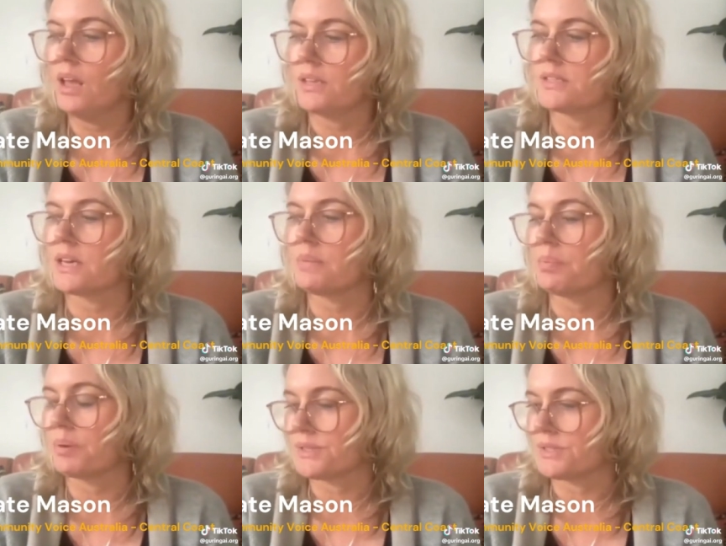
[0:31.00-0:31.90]
He set up a
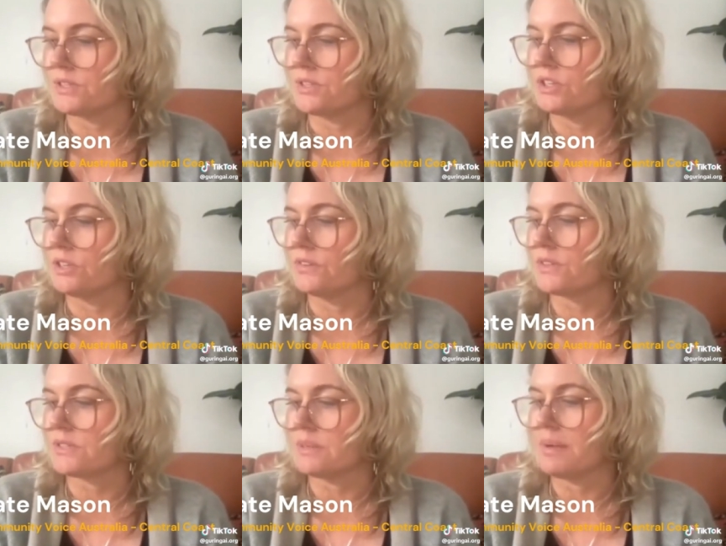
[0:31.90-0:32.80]
prison in the
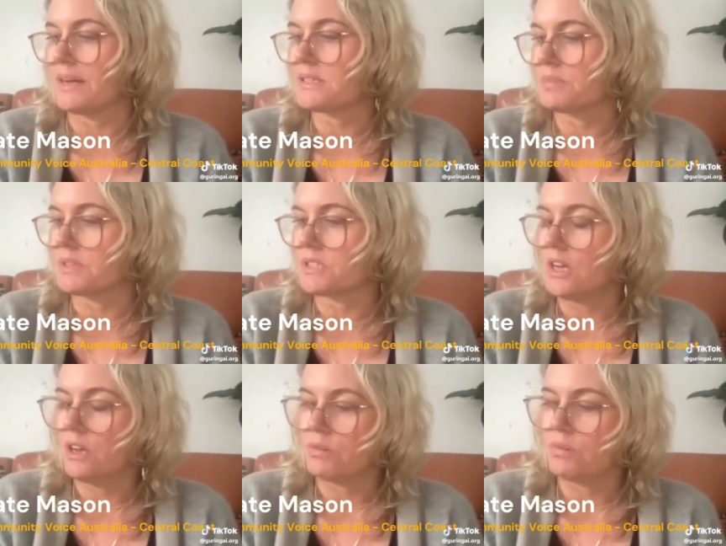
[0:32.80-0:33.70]
university basement,
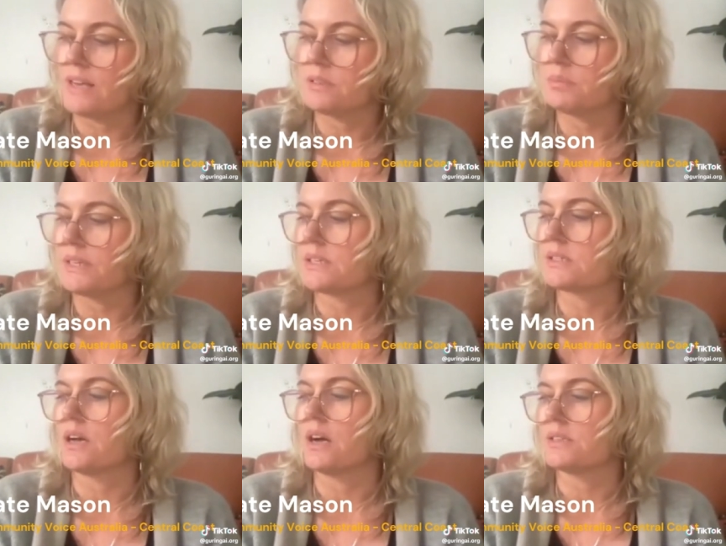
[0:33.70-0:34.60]
randomly
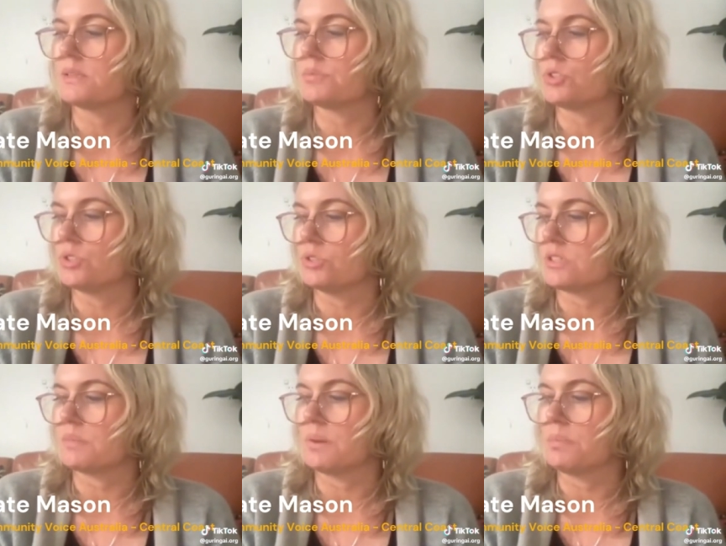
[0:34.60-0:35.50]
assigned some
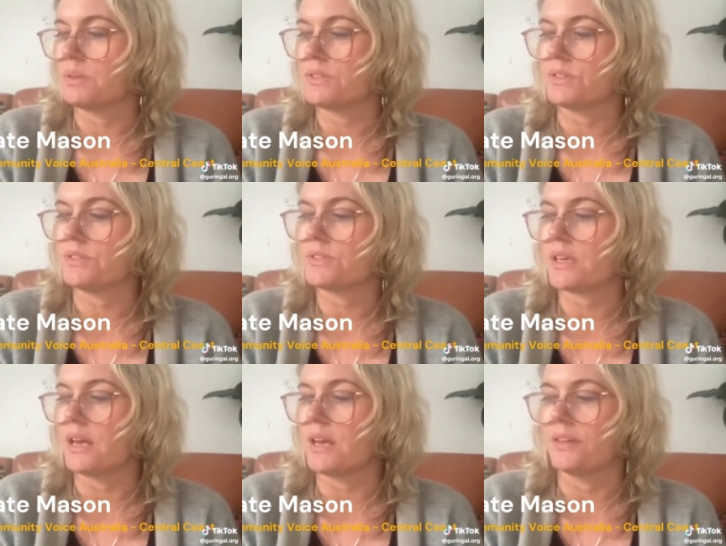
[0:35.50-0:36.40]
students to be
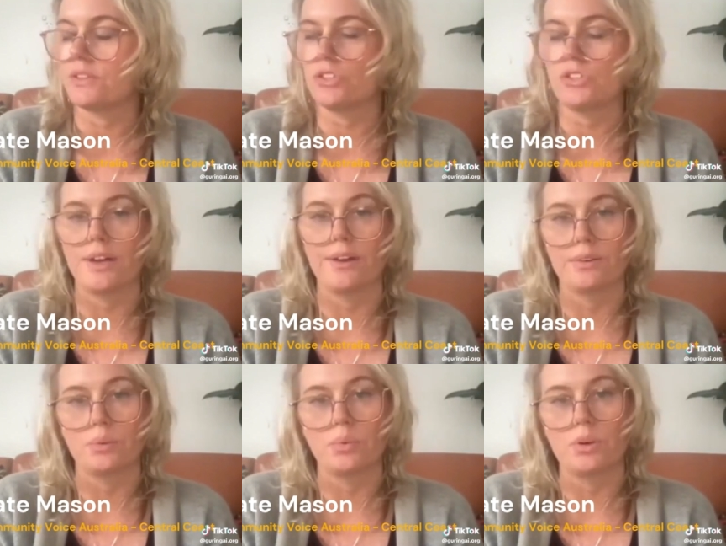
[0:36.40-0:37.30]
prisoners, and others
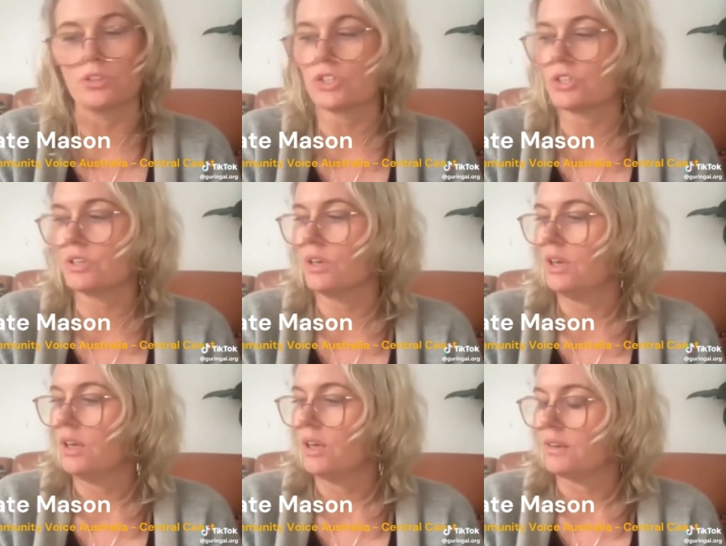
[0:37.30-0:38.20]
jailed and watched.
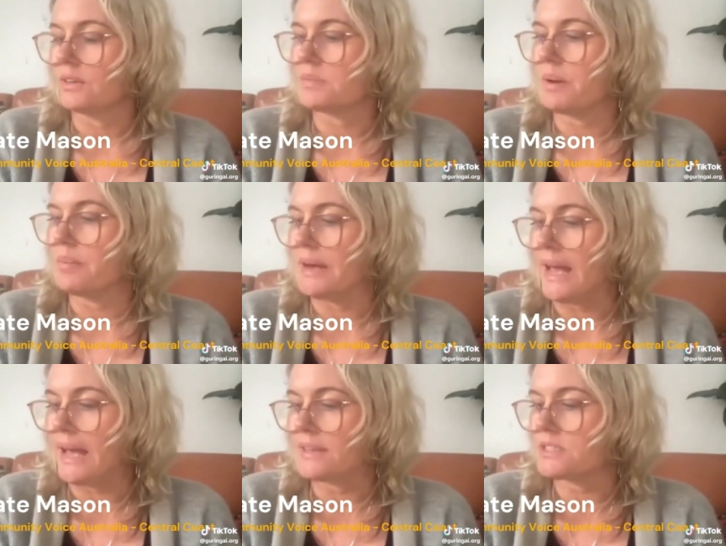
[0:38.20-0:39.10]
The experiment
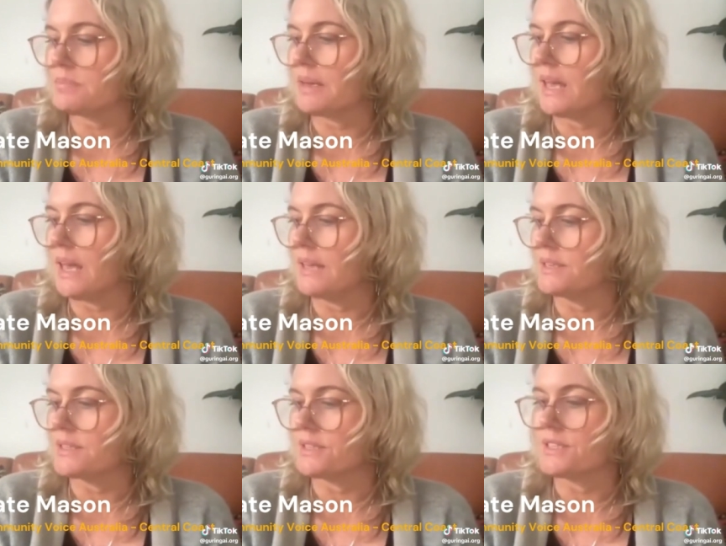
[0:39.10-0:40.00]
had to be
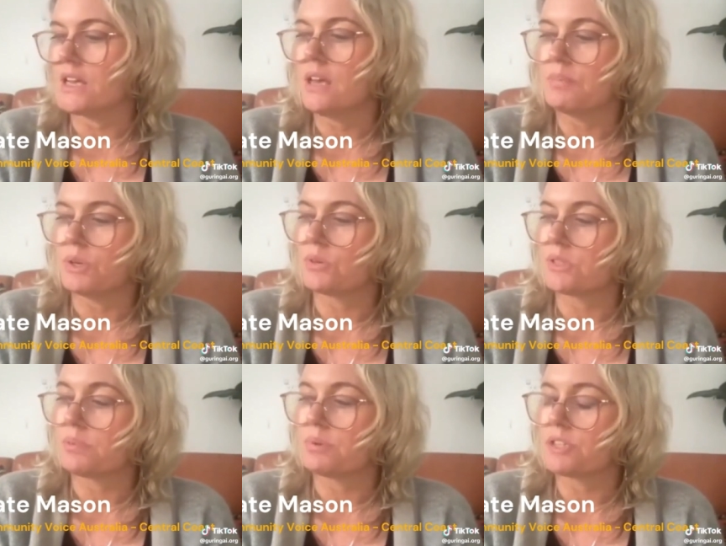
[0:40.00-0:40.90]
ended
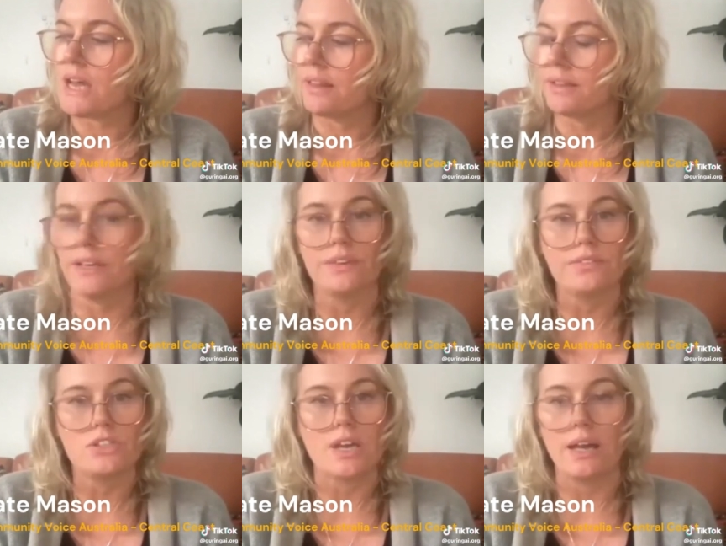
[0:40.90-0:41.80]
because of the brutality
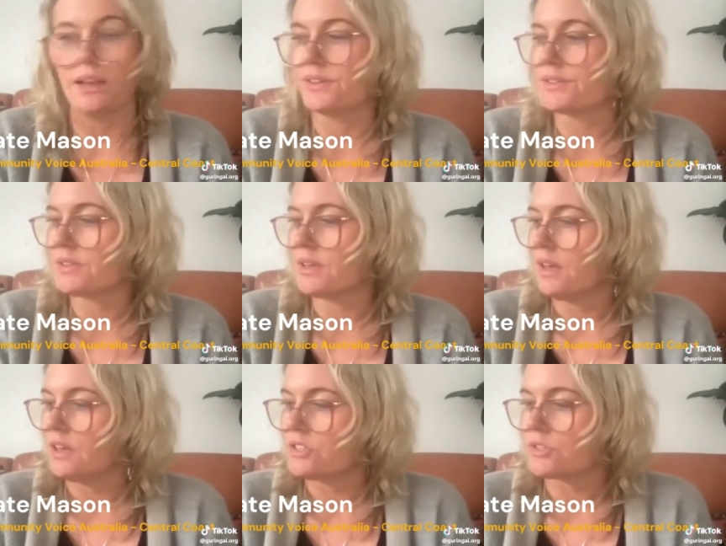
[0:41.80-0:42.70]
of the jailers.
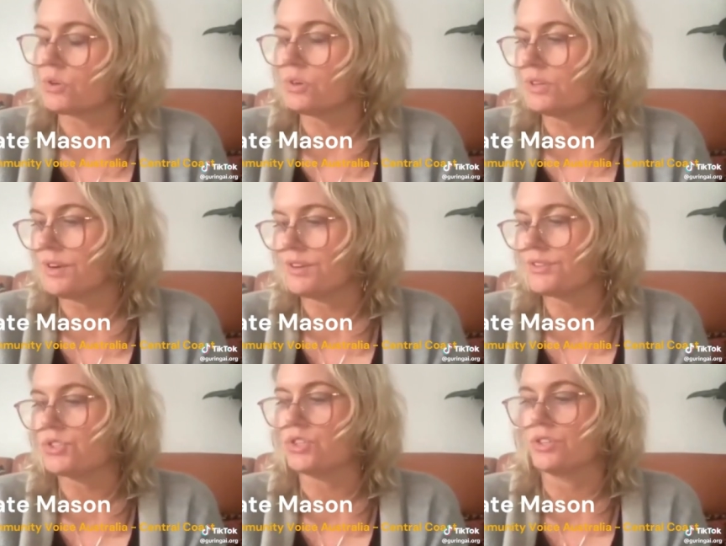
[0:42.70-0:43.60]
Just ordinary
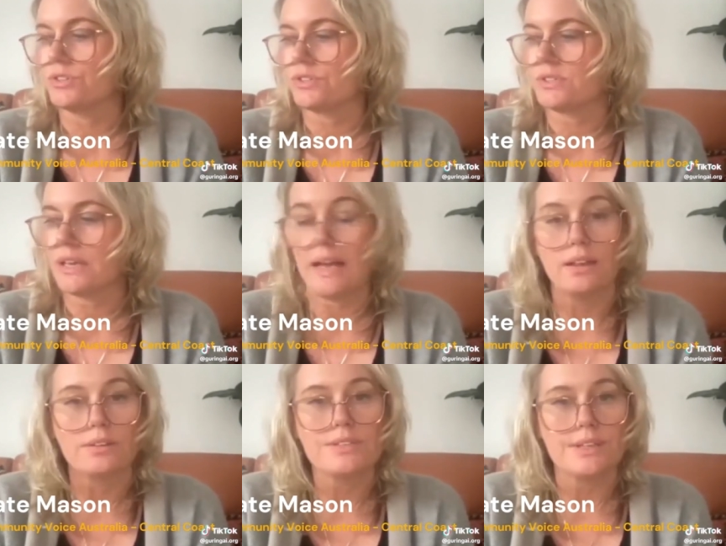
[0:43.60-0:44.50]
students.
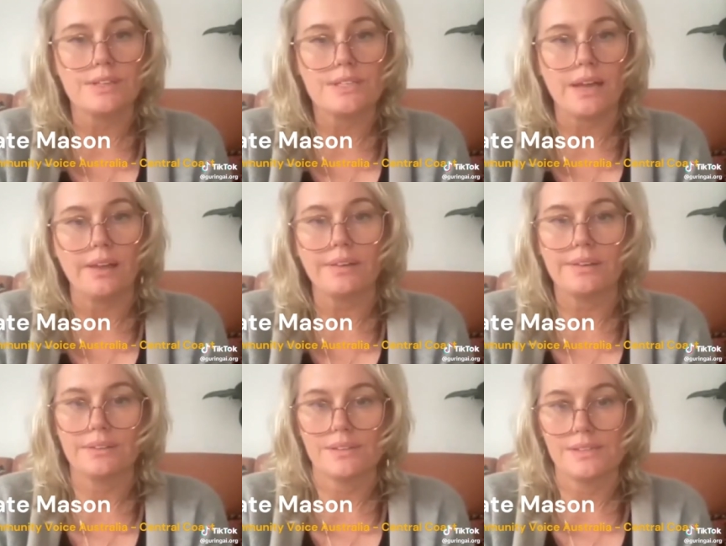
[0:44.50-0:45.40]
How long did it take?
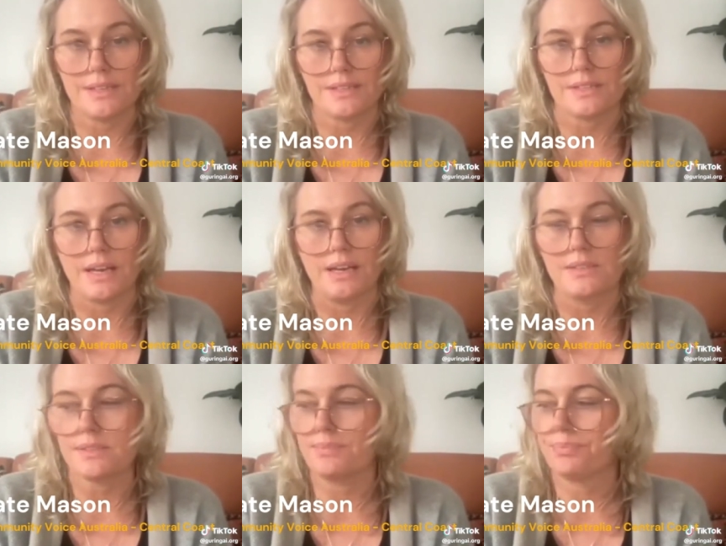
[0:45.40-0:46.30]
6
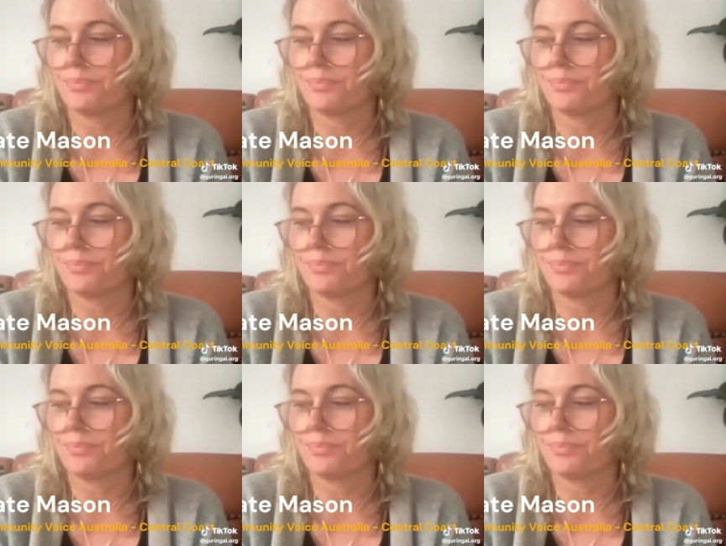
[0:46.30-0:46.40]
days.